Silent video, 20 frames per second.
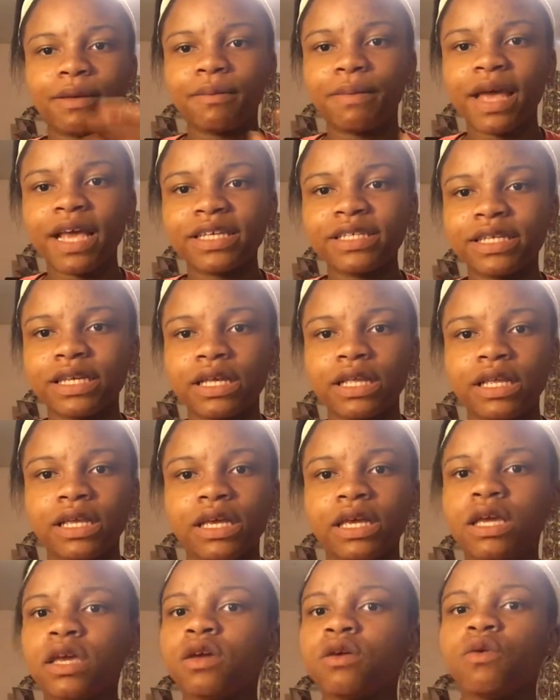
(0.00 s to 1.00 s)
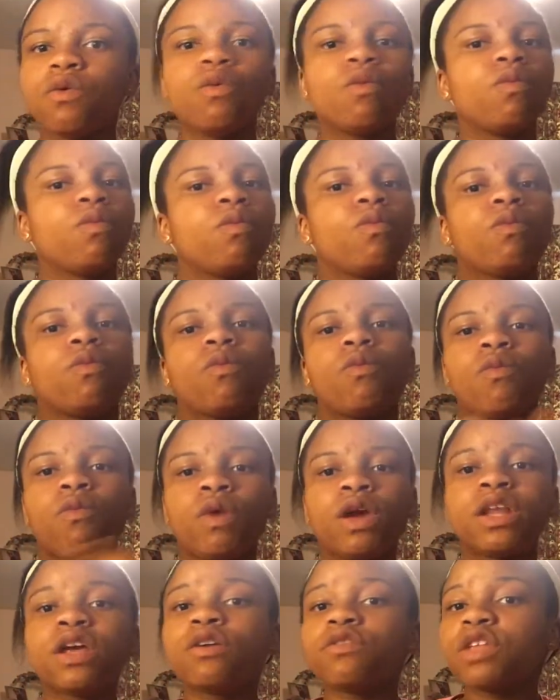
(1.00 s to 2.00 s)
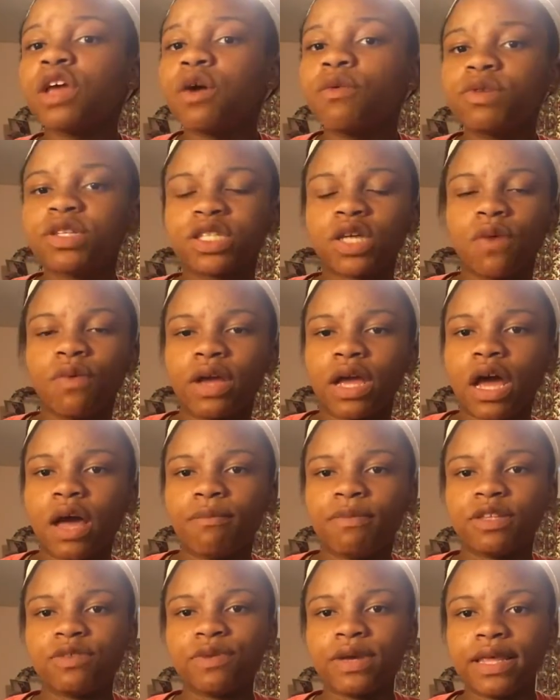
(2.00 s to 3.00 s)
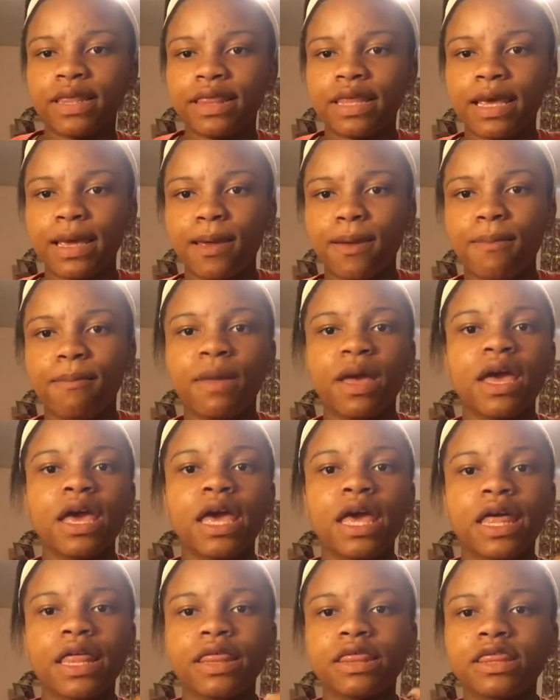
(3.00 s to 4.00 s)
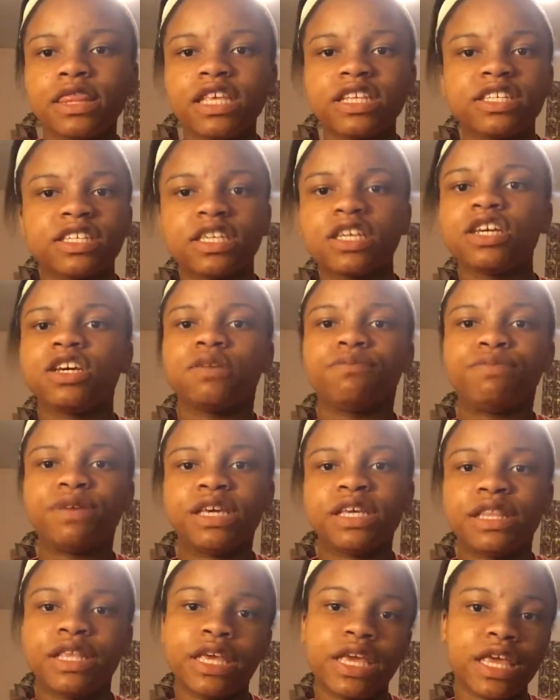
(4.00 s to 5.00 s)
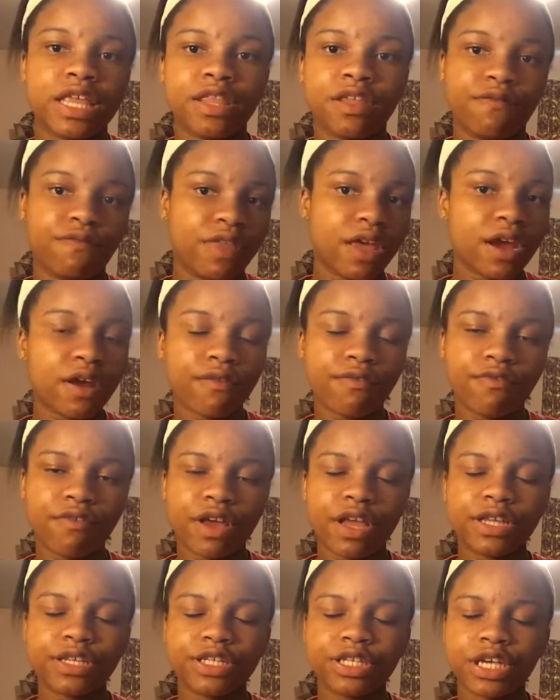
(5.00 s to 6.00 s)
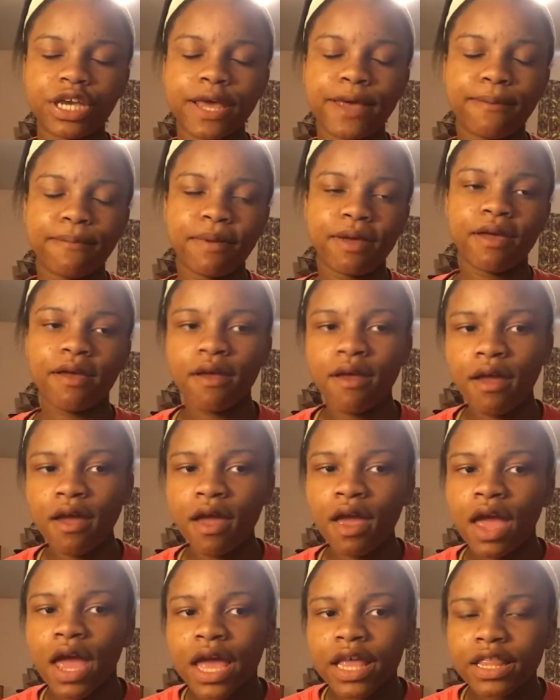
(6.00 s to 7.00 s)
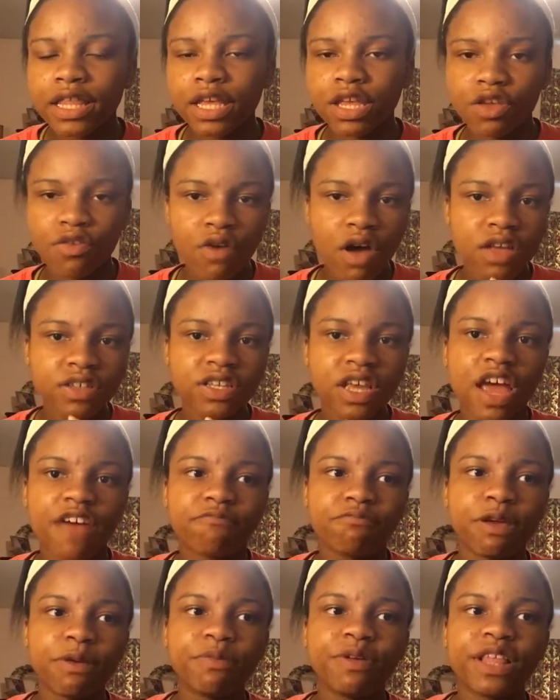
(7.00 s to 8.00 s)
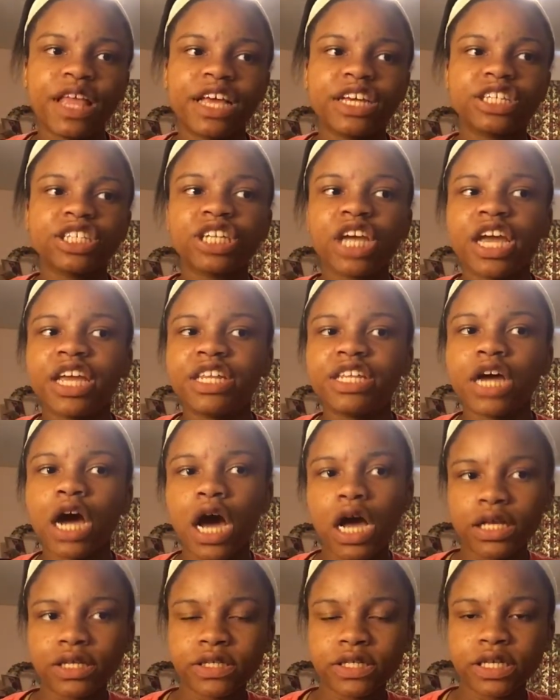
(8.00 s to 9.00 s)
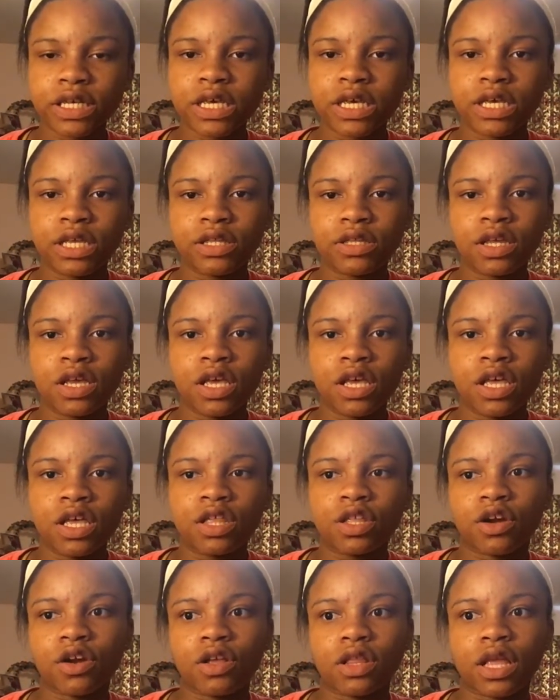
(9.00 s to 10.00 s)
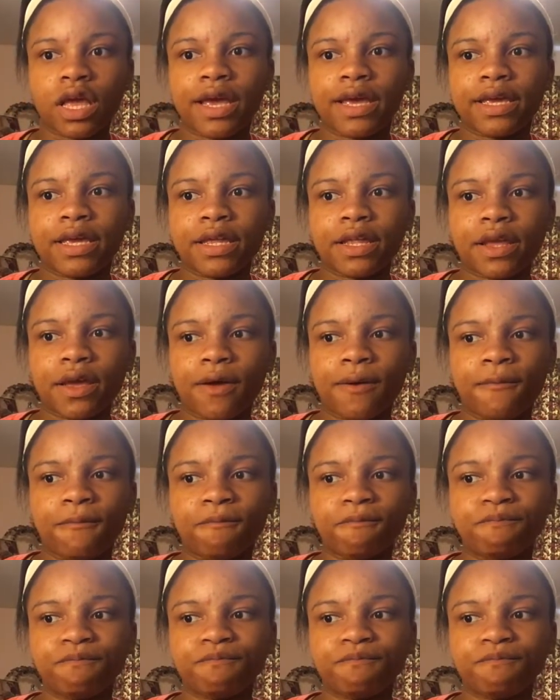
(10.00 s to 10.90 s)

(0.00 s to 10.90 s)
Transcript: basically, we don't know what's going on between them. This could be the end of their friendship. Then you also have people like Shane Dawson. They're like, you know,